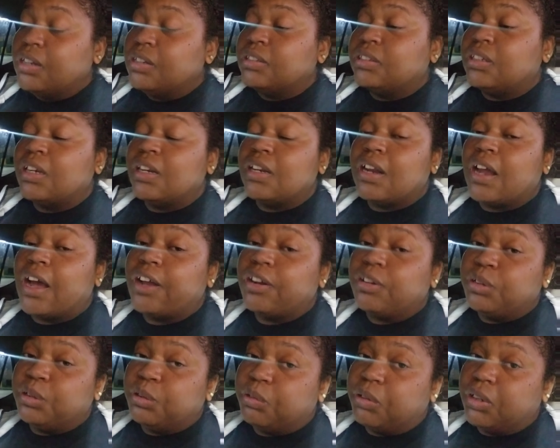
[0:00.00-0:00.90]
to
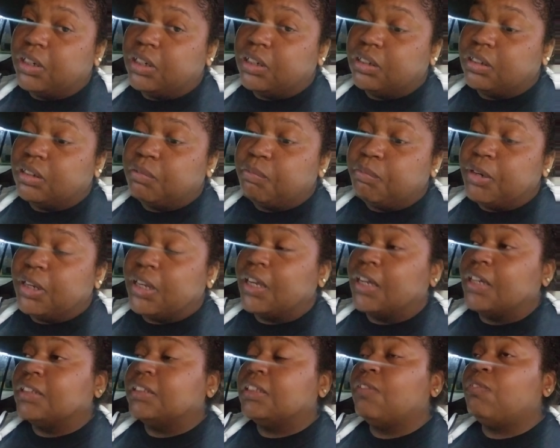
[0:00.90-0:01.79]
not do it.
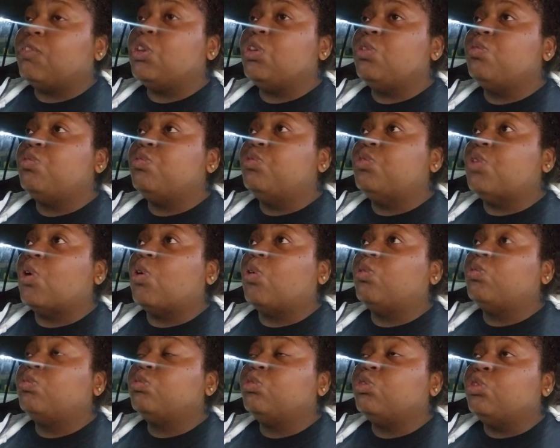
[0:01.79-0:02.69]
Because if you
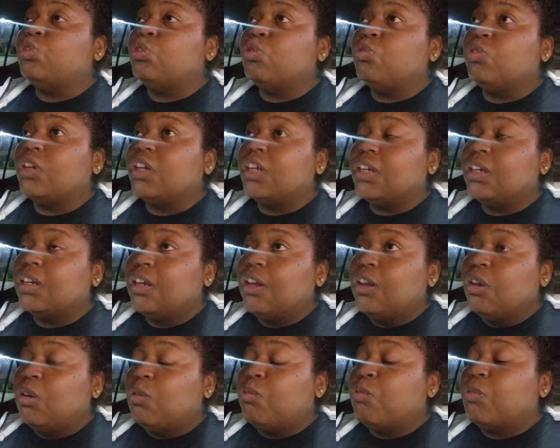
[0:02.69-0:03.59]
don't do it
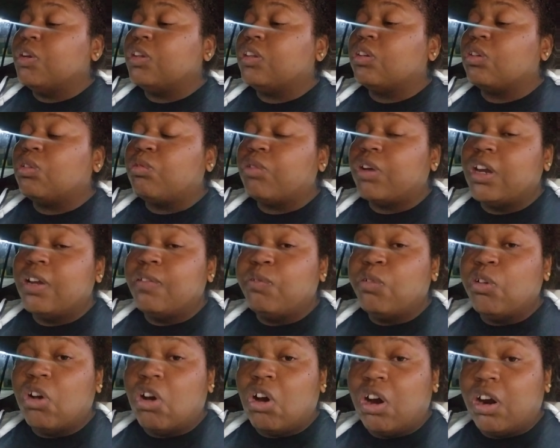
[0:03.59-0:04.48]
with a
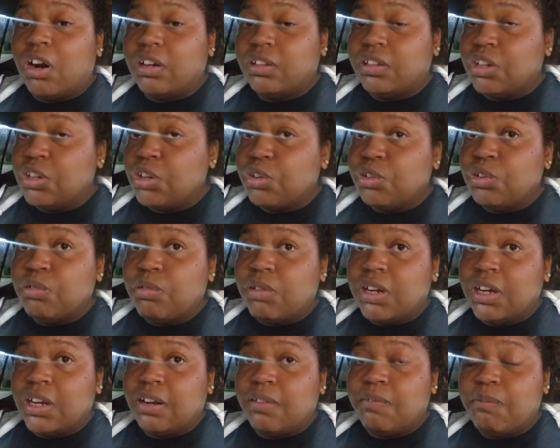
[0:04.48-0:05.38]
grateful heart, then you're
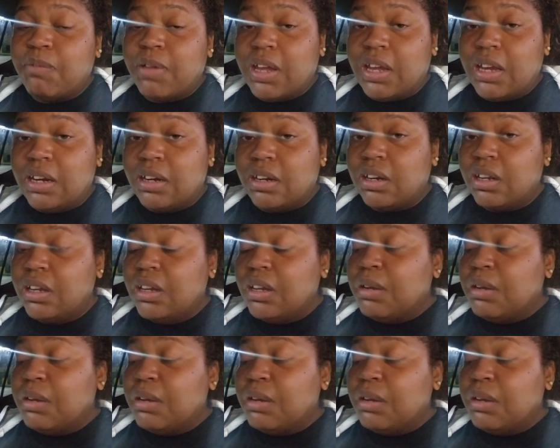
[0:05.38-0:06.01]
doing it in vain.